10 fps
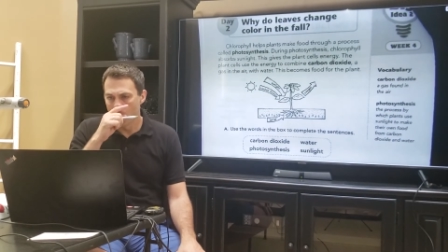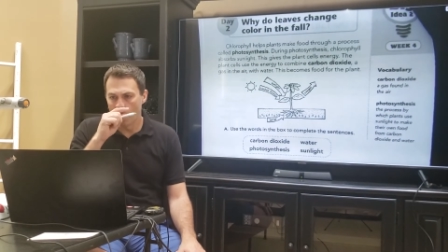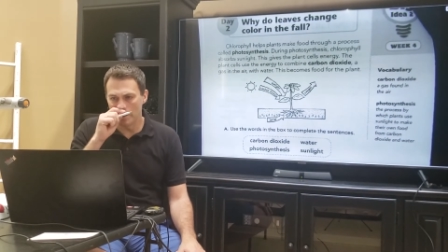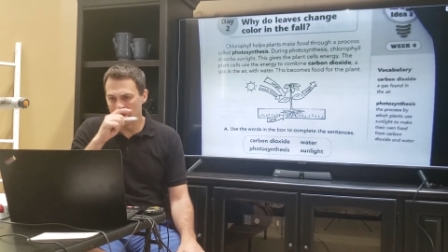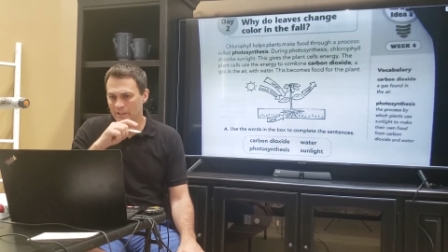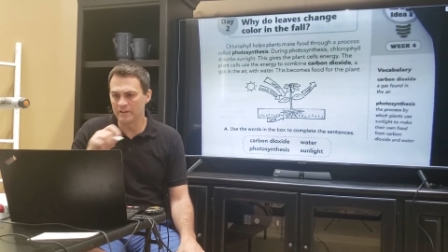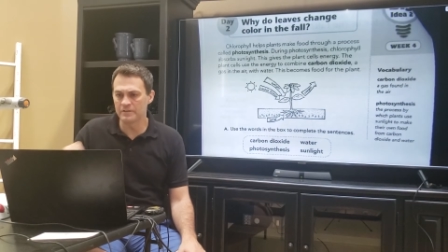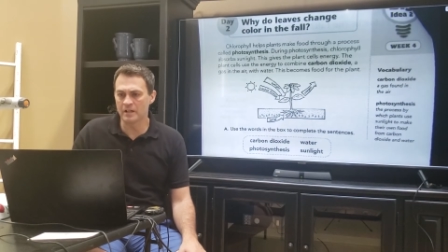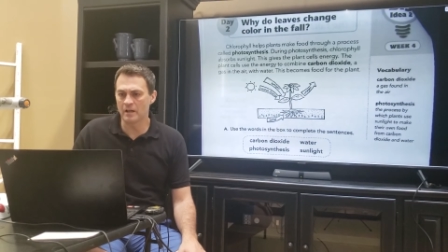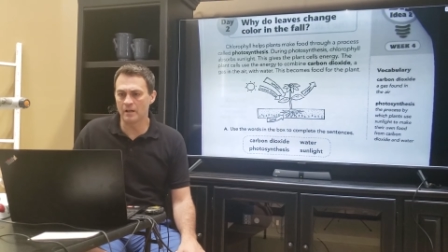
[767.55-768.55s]
Why
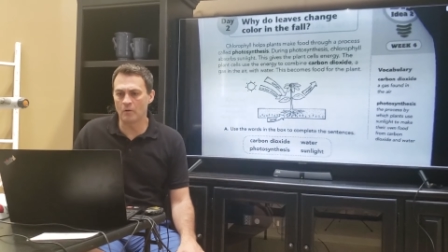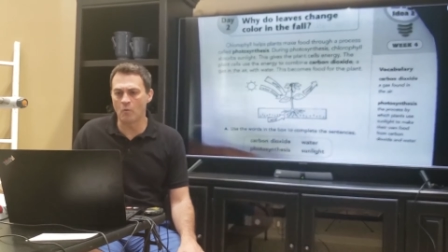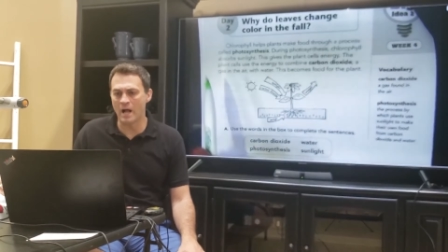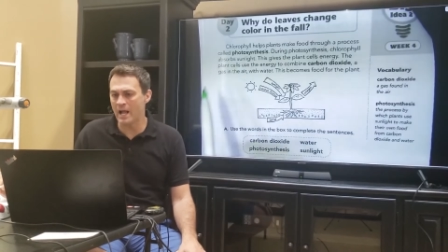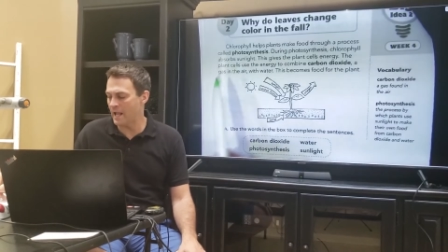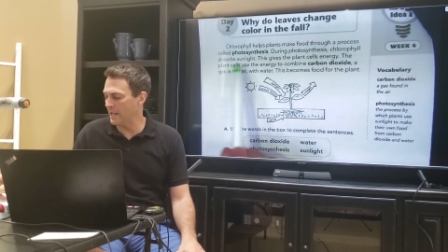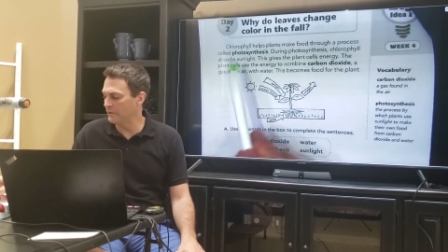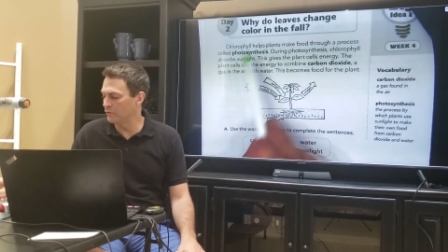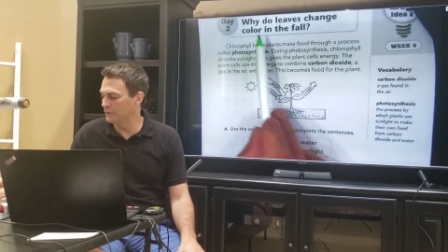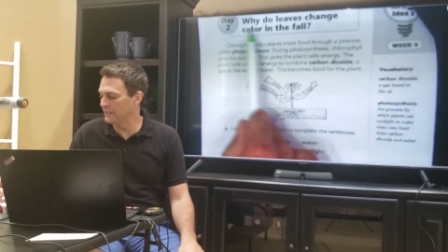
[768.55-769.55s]

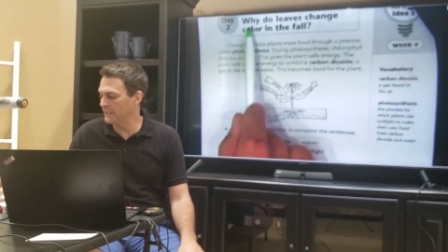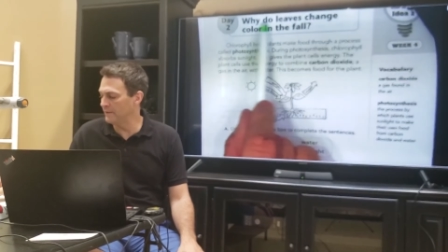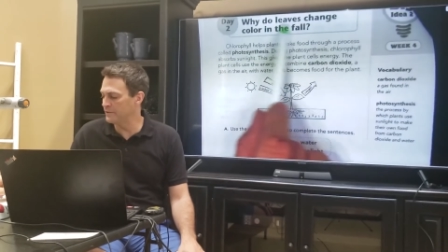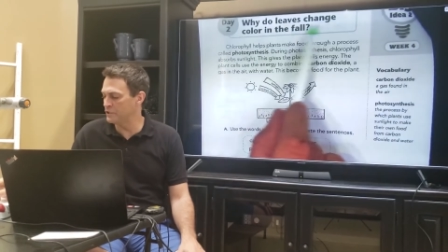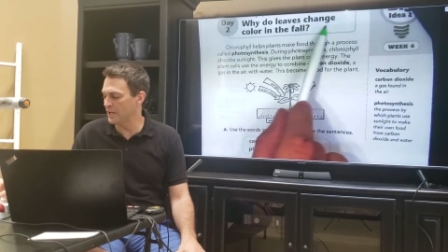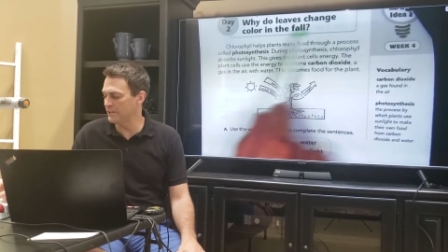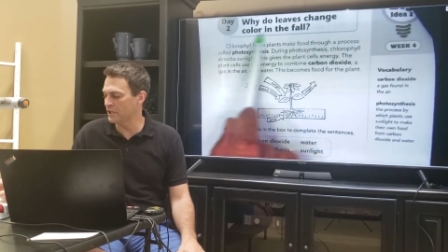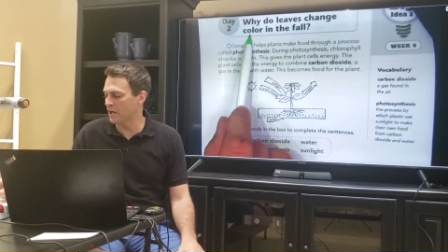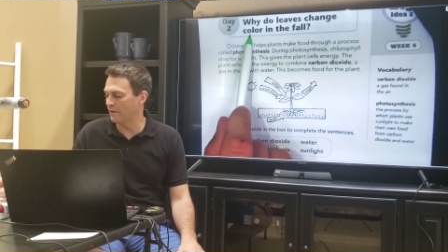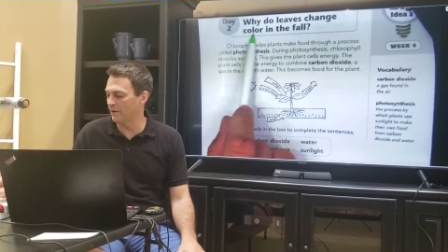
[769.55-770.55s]
do leaves change
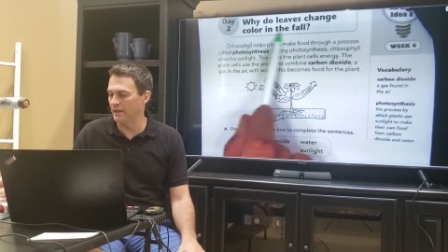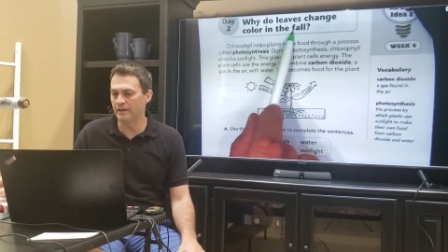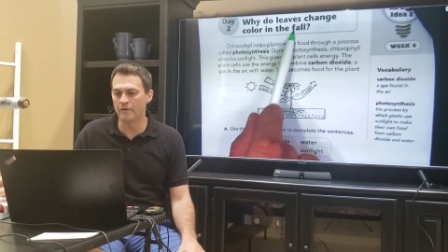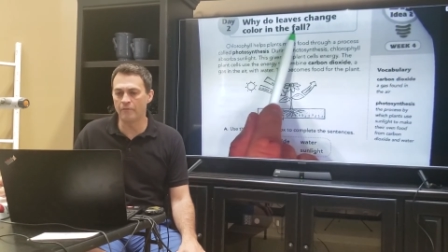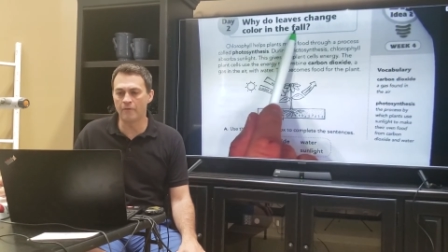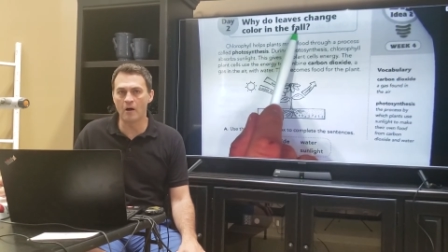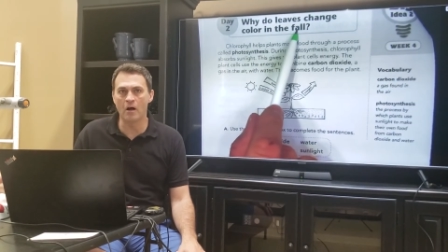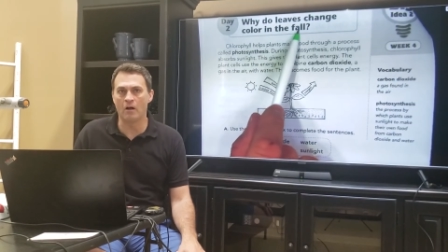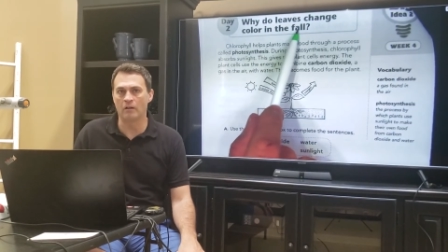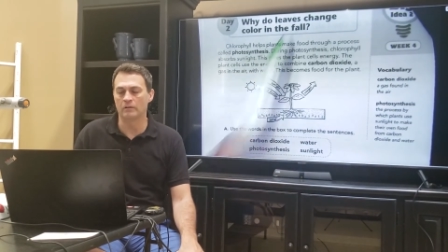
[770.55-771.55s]
color in the
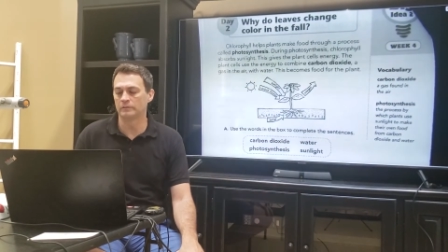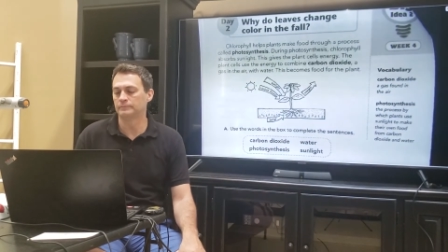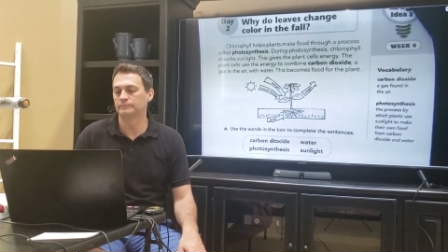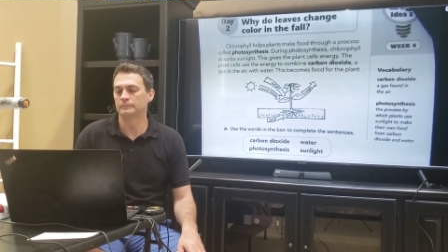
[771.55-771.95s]
fall?